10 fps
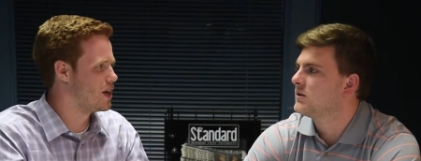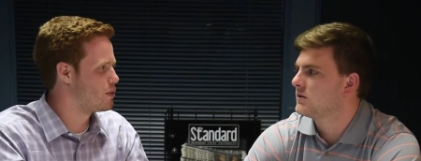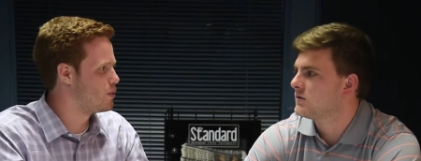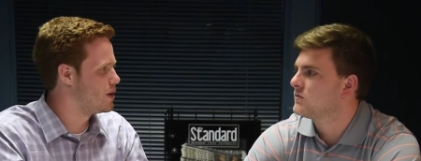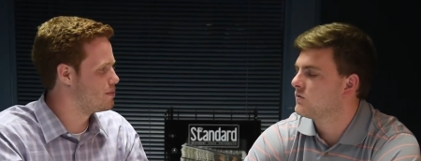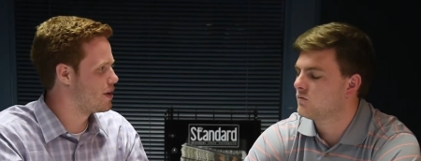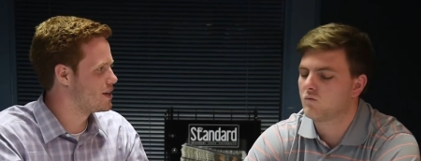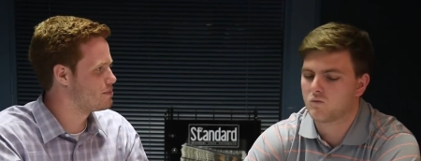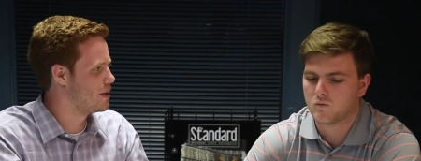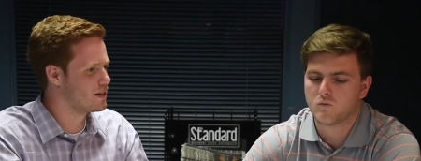Speaker 1: a number one
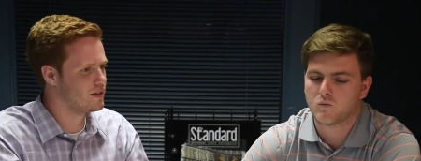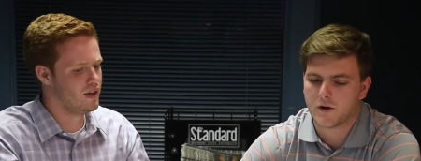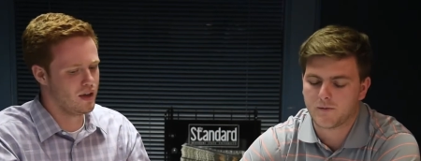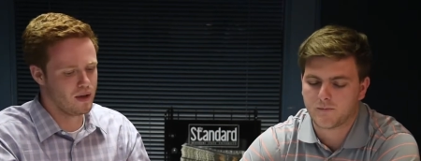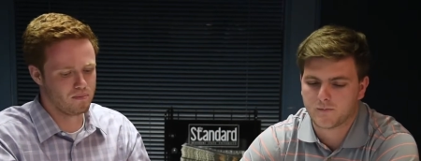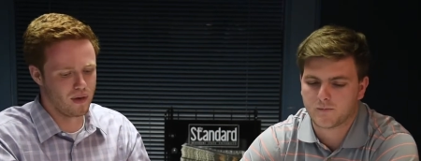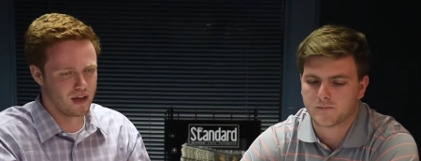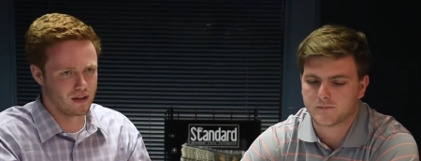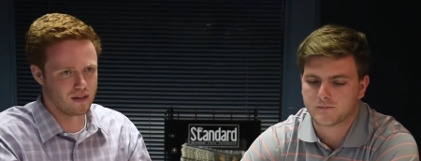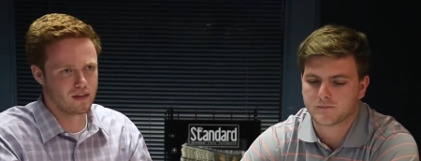prospect, right?
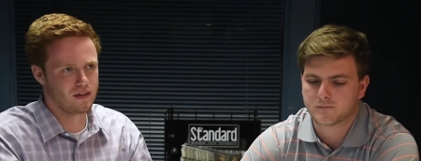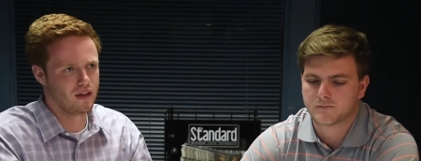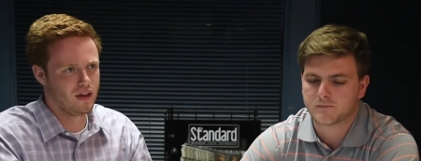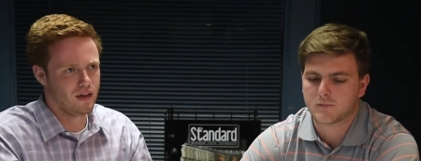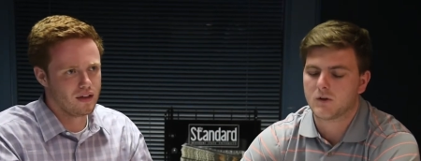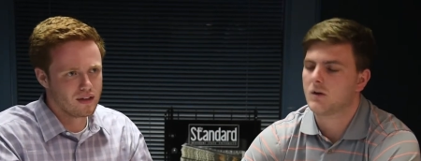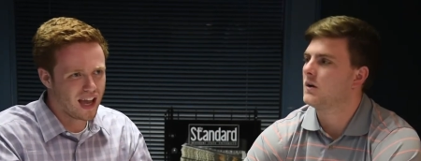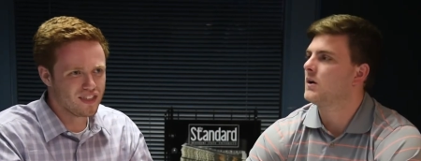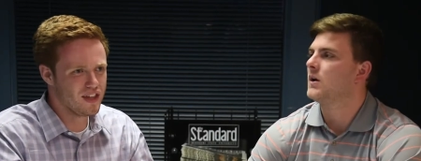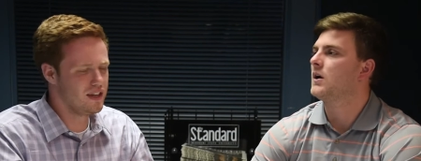But
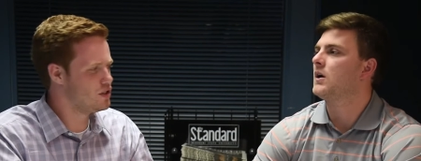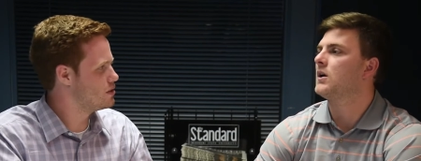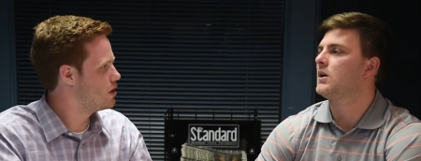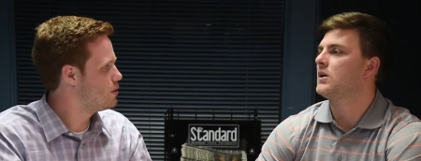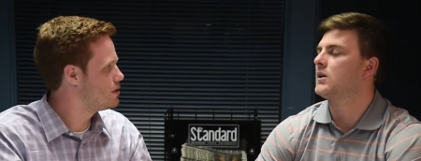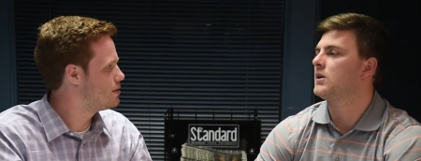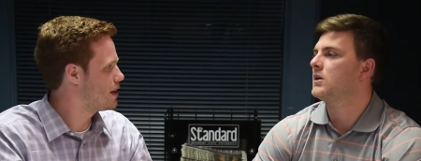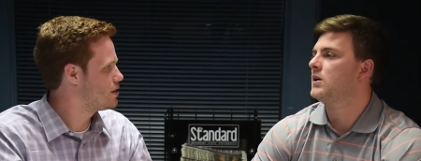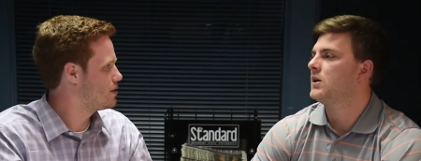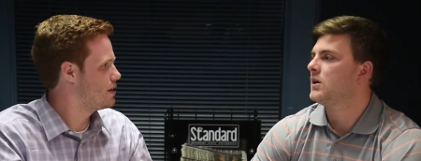I think he should go on.
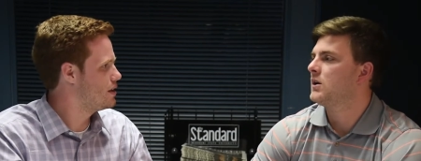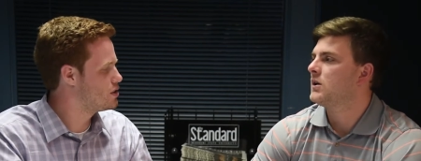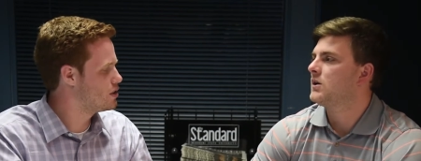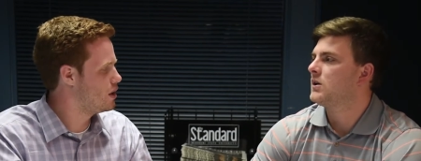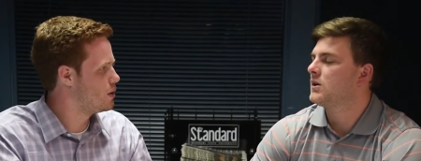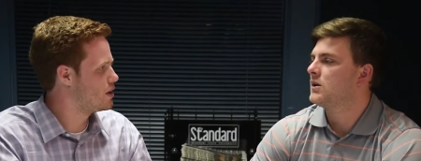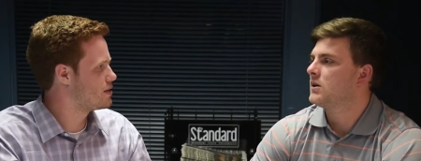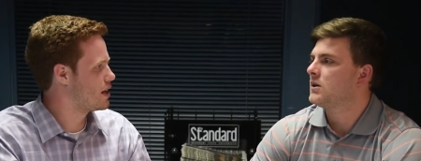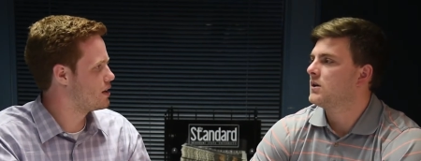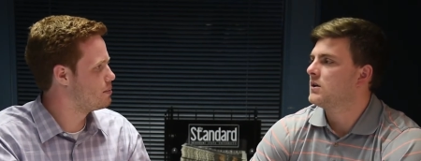I think he should go on a
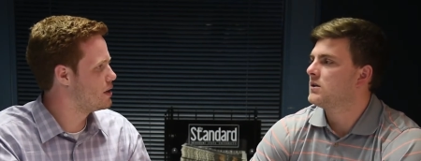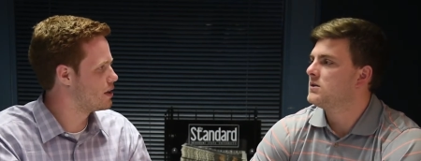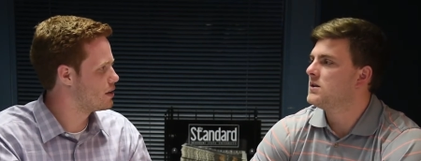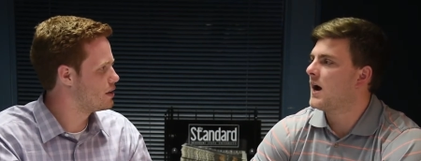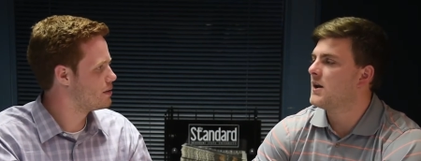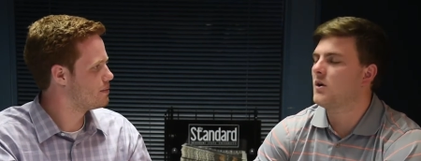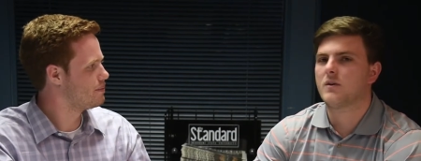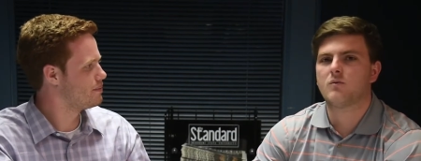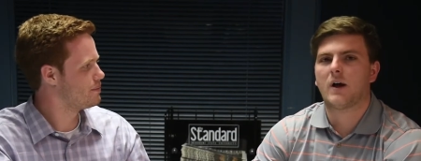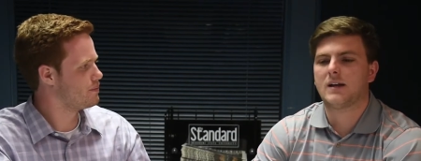Saturday pick. Yeah, I know
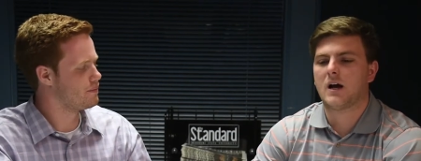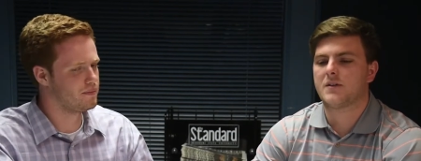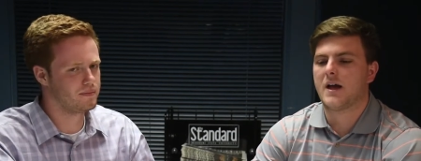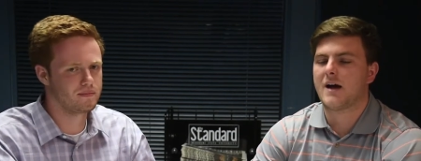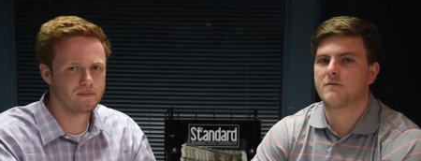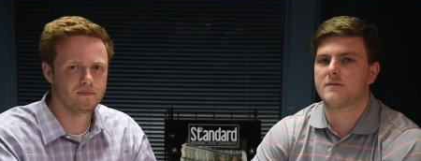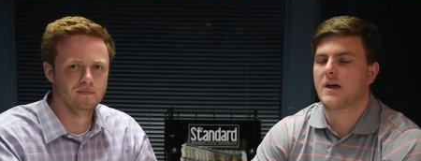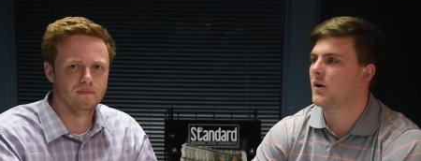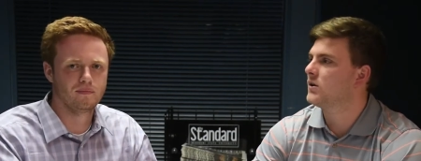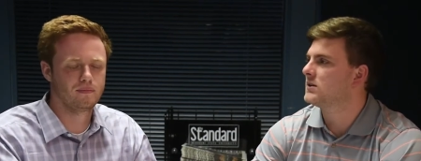that
Speaker 2: right now they have him in
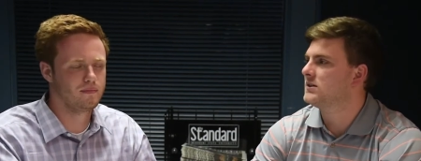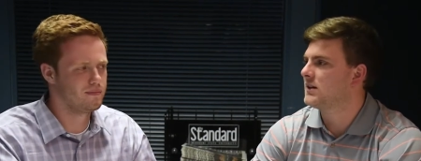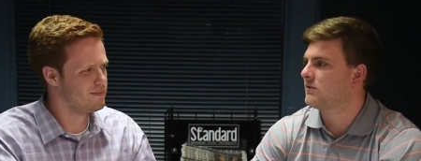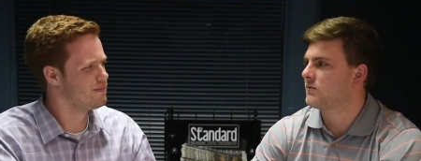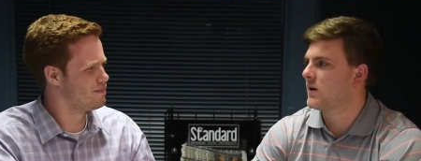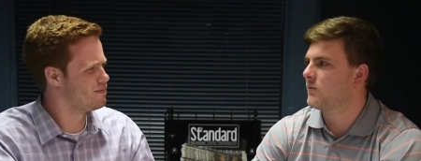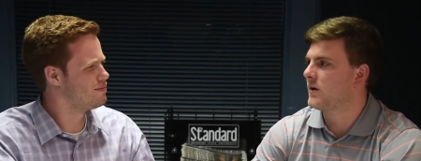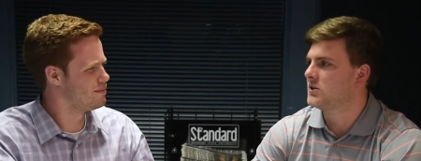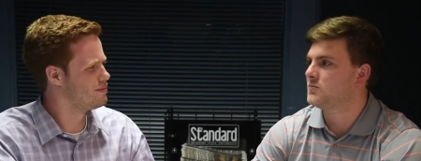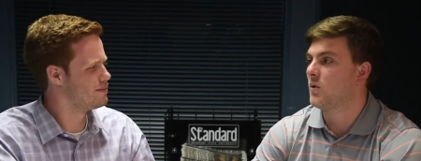that early seventh round
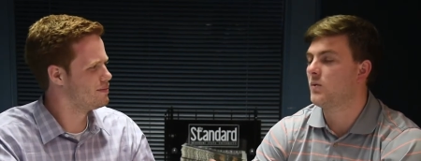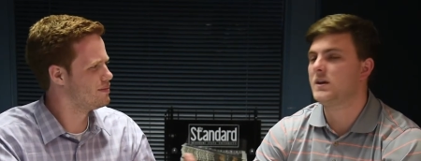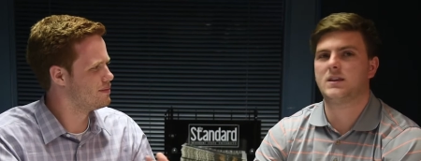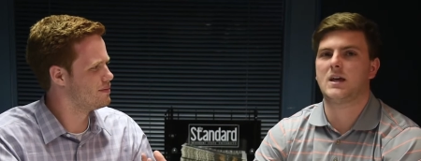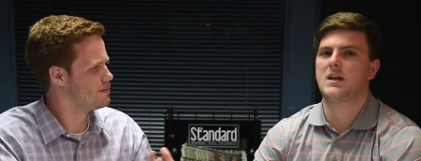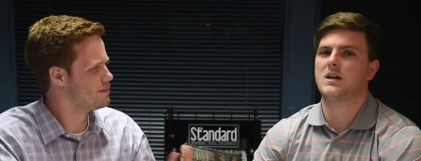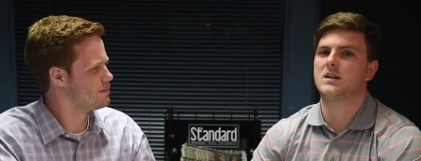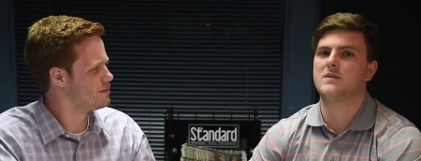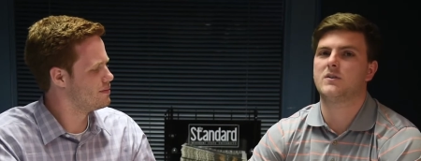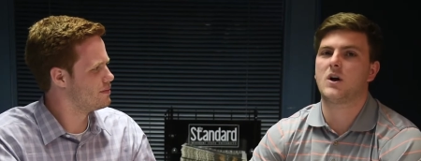range, but we think he could
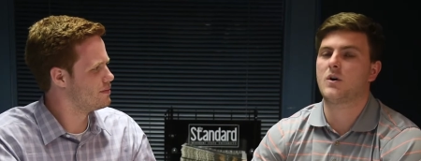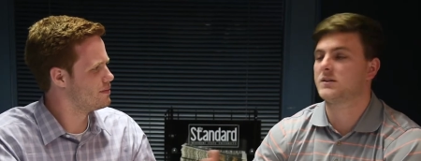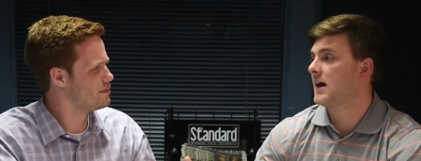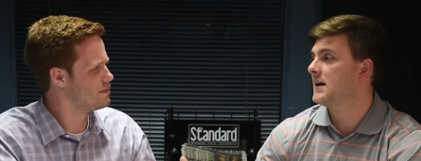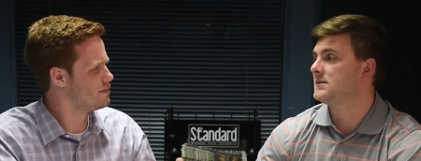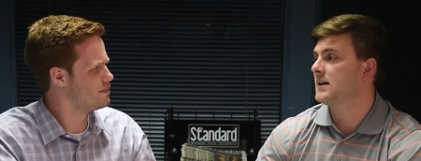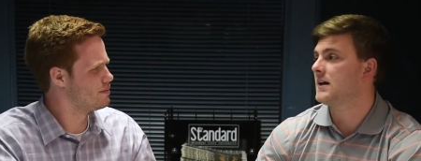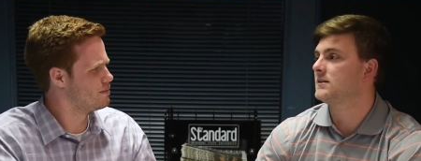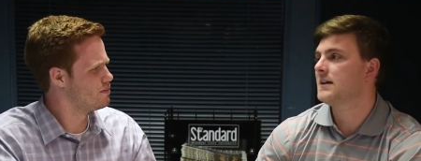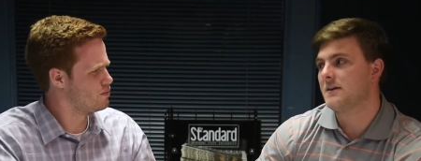even go as high as
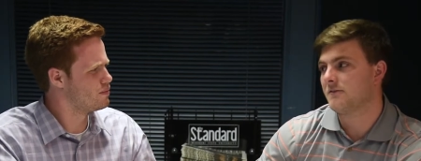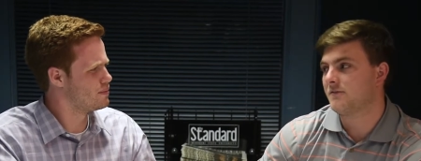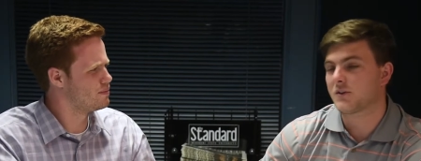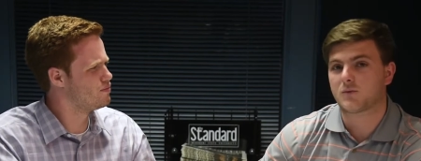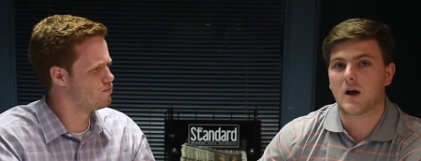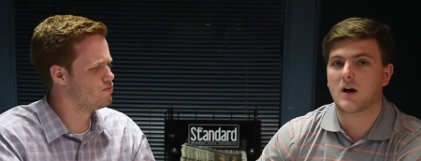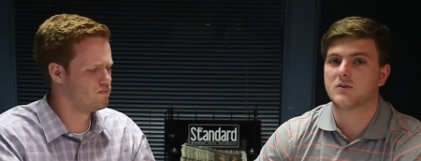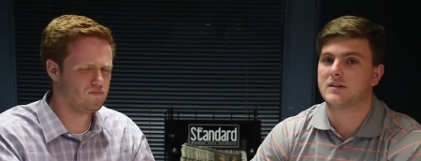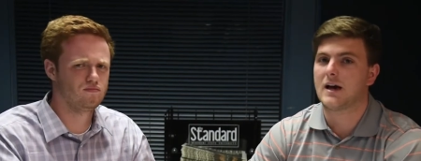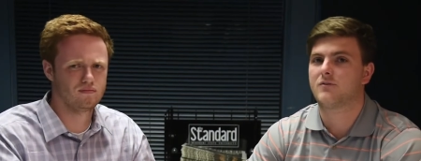that late 5th mm-hmm.
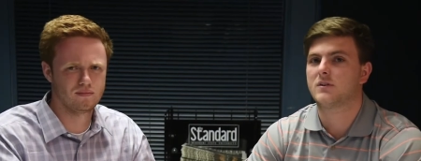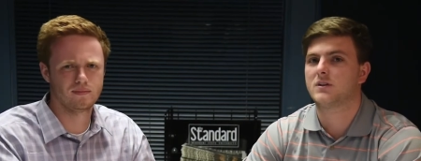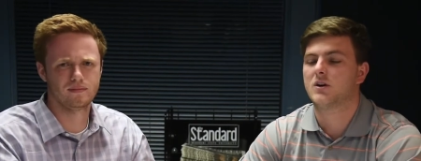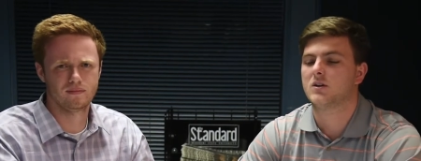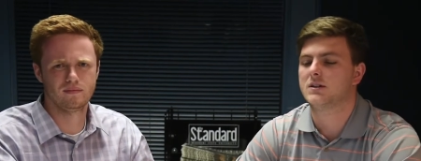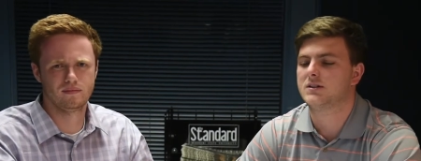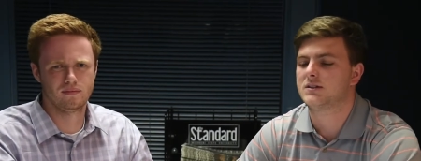round, definitely early